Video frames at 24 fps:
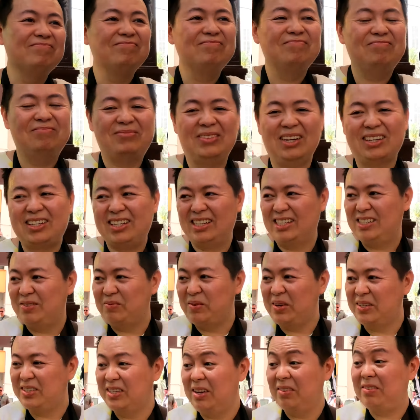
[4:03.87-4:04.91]
Hello, I can
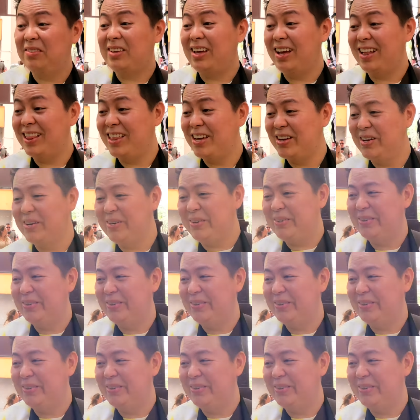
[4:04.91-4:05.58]
smell some. Hello.